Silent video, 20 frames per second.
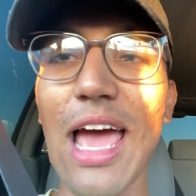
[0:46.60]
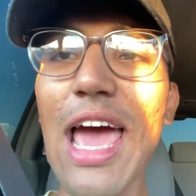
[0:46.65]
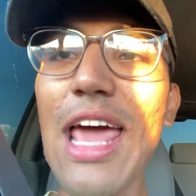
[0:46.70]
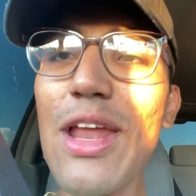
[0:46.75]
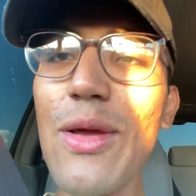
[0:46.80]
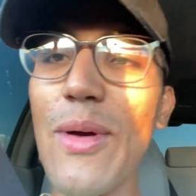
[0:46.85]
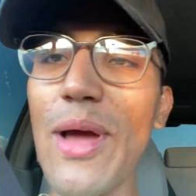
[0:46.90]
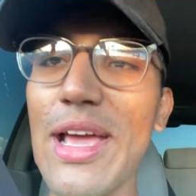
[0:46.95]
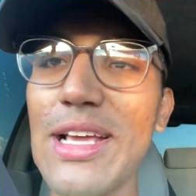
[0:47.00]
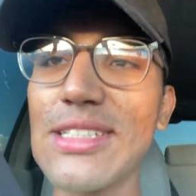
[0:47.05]

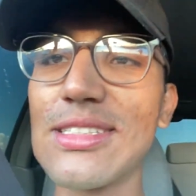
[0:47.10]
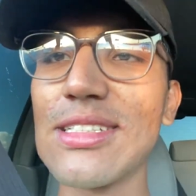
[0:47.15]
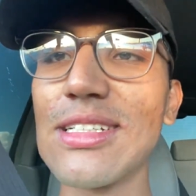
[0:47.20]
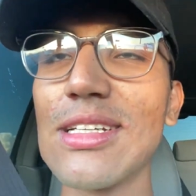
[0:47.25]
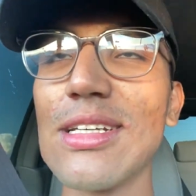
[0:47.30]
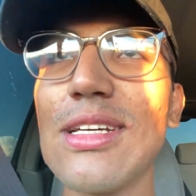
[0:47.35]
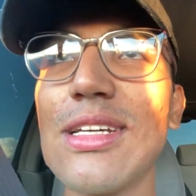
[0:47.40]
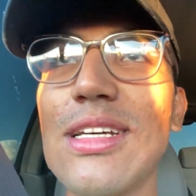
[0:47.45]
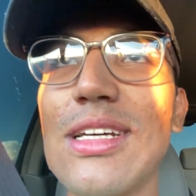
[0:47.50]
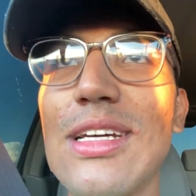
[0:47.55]
Anyways,
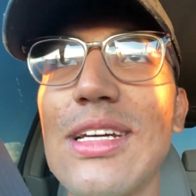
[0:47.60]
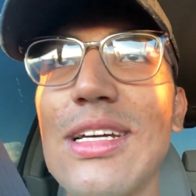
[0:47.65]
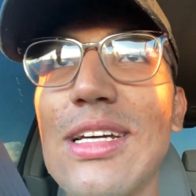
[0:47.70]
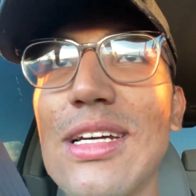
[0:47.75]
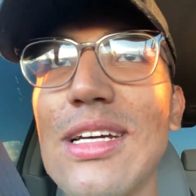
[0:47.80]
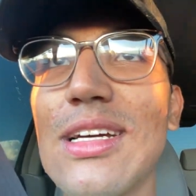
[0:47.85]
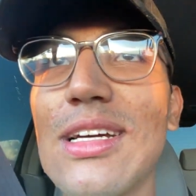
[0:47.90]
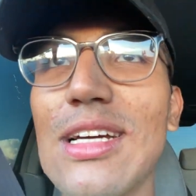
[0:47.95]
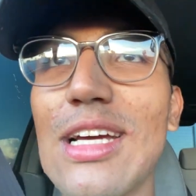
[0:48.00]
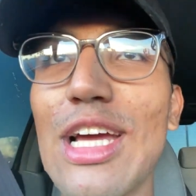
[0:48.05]

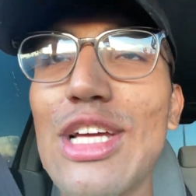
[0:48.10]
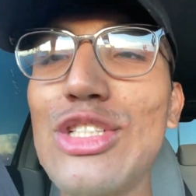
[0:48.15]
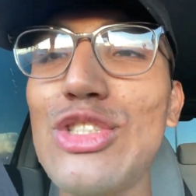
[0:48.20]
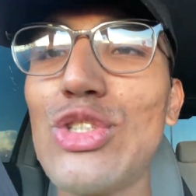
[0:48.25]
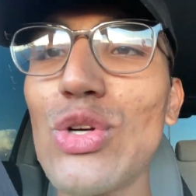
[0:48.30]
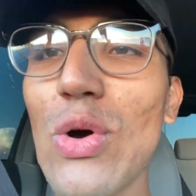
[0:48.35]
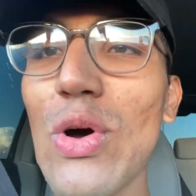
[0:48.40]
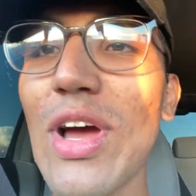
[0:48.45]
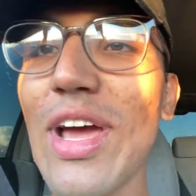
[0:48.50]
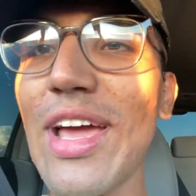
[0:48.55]

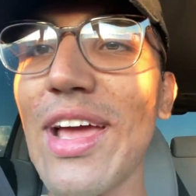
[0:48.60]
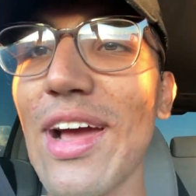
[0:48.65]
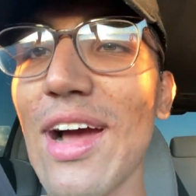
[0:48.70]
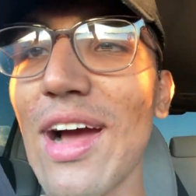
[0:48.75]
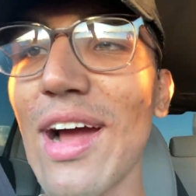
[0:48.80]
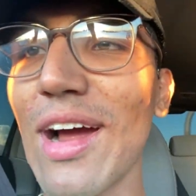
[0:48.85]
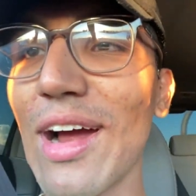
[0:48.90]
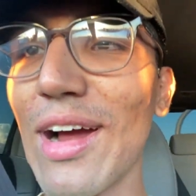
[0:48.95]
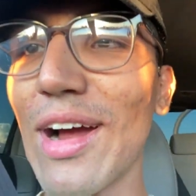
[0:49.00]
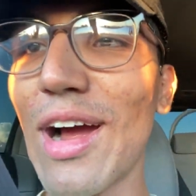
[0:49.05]
enjoy
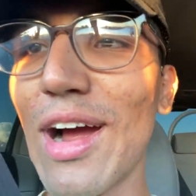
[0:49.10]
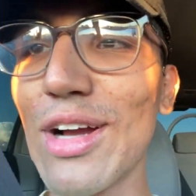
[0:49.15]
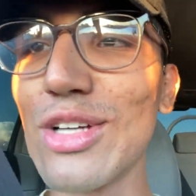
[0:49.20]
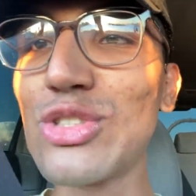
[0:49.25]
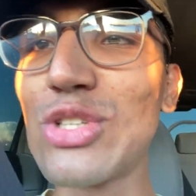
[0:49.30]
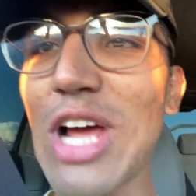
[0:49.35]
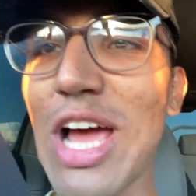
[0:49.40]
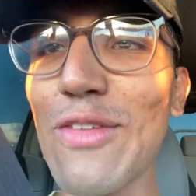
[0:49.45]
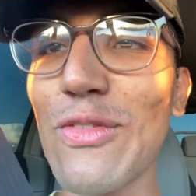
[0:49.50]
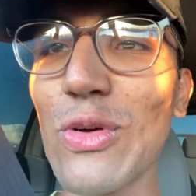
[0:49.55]
our, our
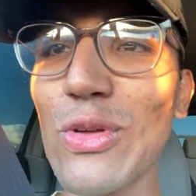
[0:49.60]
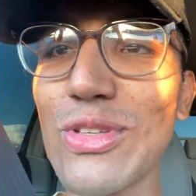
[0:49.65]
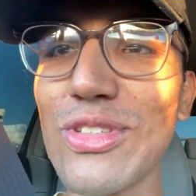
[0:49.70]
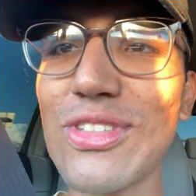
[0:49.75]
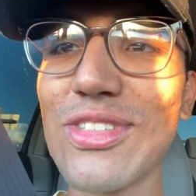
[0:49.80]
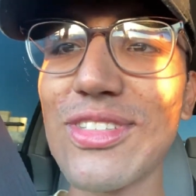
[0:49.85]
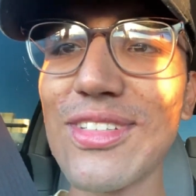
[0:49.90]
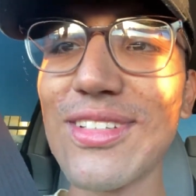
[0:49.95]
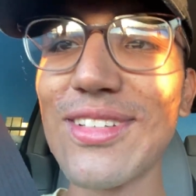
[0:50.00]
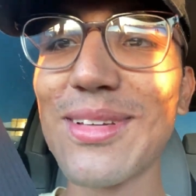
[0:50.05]

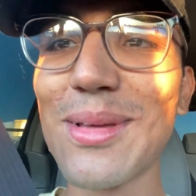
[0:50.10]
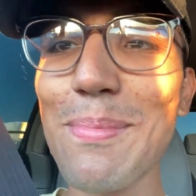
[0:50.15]
travels.